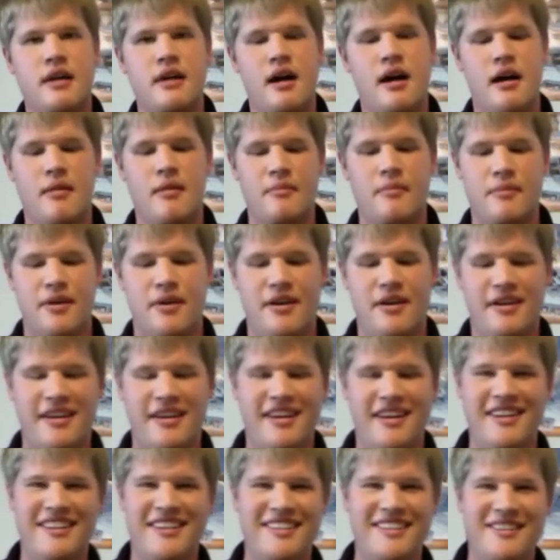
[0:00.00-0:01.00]
from
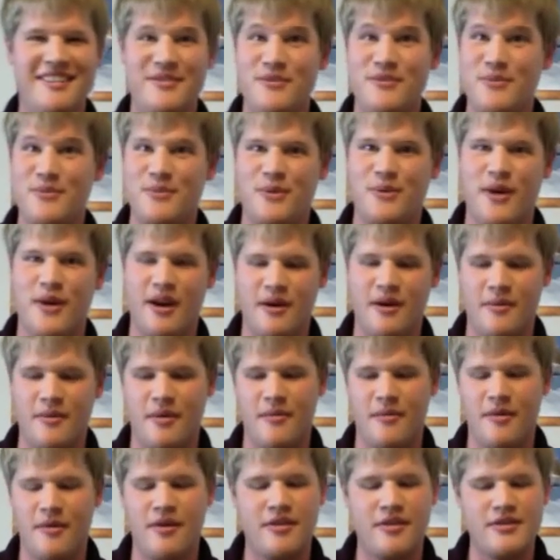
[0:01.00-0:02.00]
what I
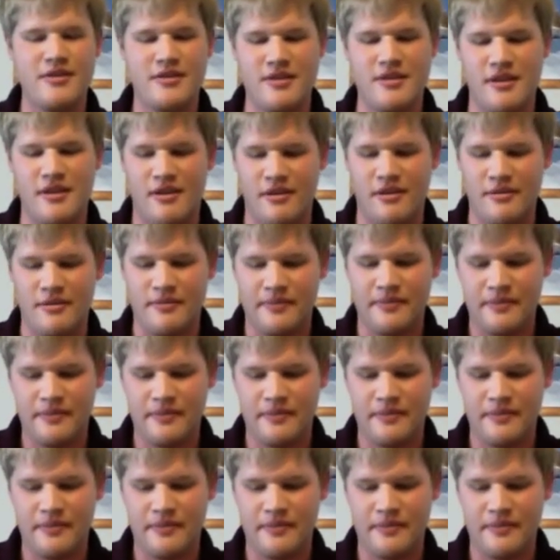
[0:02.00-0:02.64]
remember. So,